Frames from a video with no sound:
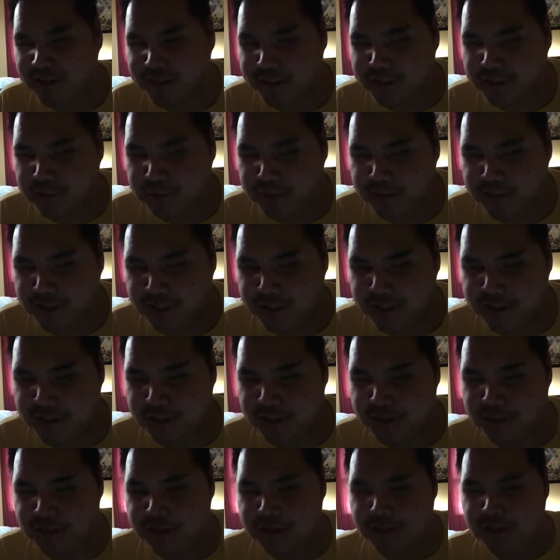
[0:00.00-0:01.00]
a little bit on
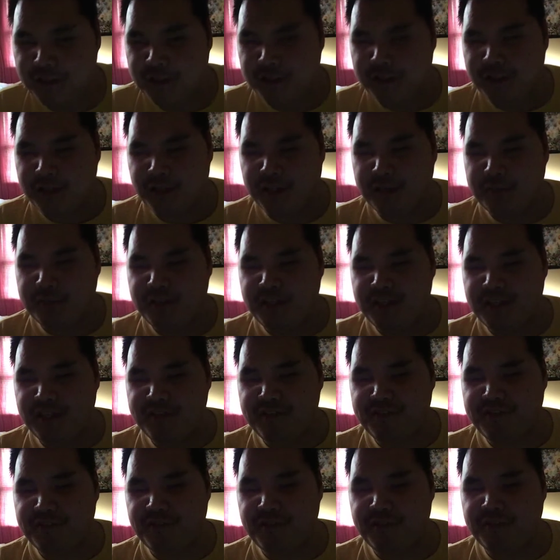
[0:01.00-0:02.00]
there. I mean,
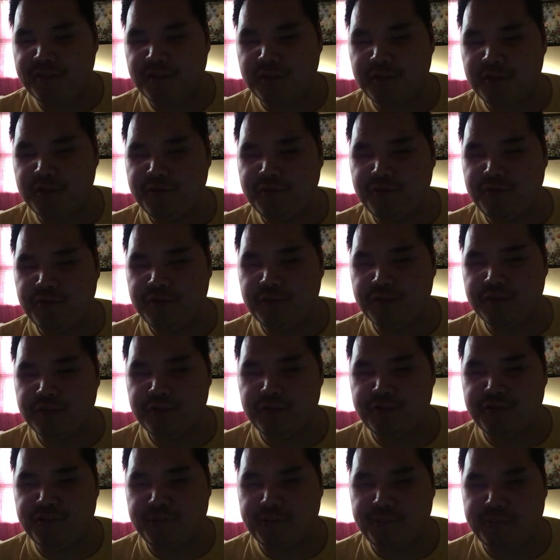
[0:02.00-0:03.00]
it's as close to an
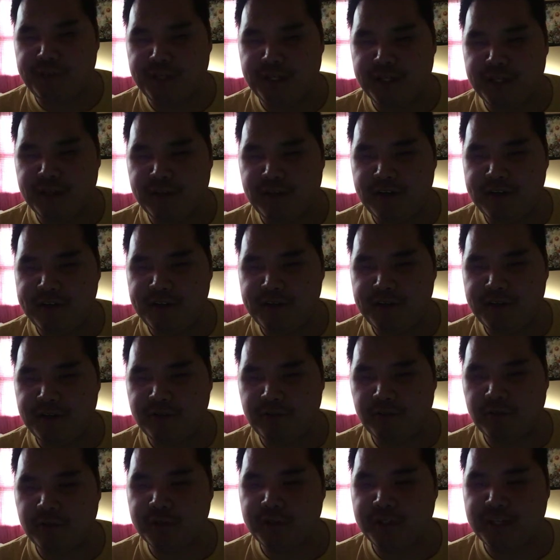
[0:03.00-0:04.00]
acoustic piano, I think,
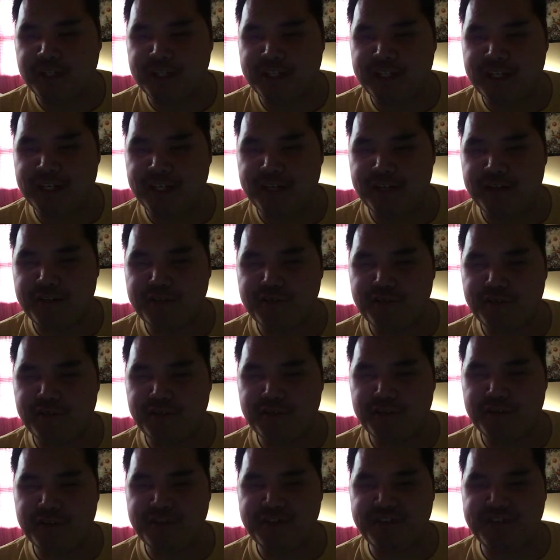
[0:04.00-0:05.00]
as we're going to get as
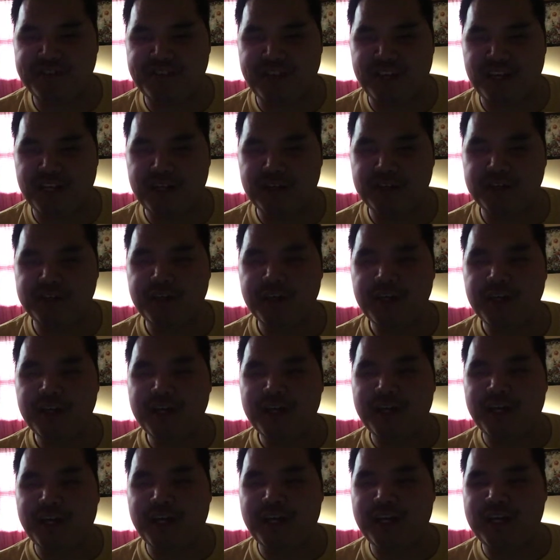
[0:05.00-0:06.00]
far as sound
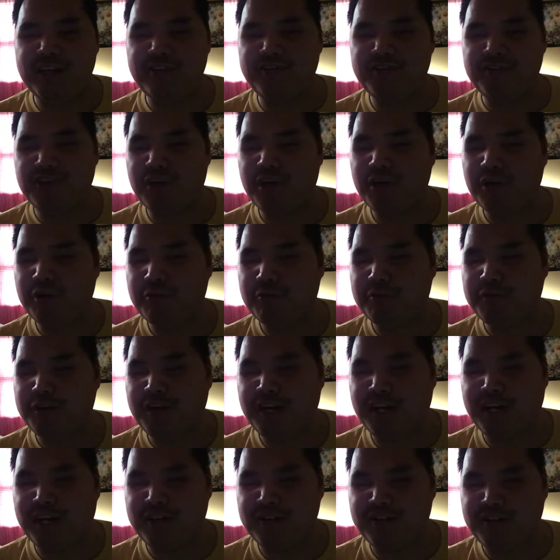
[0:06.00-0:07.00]
and tone
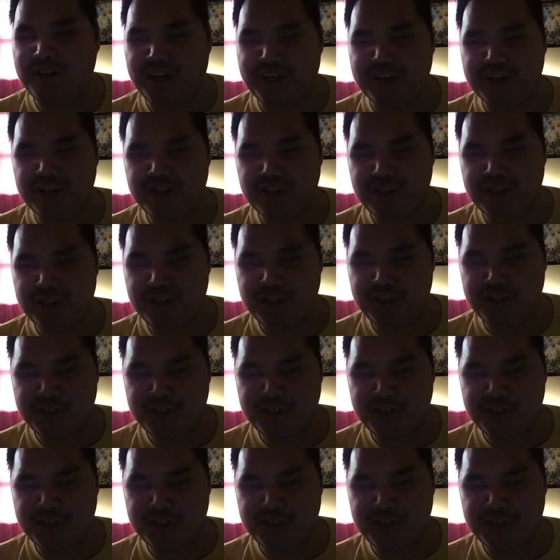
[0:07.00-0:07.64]
and touch.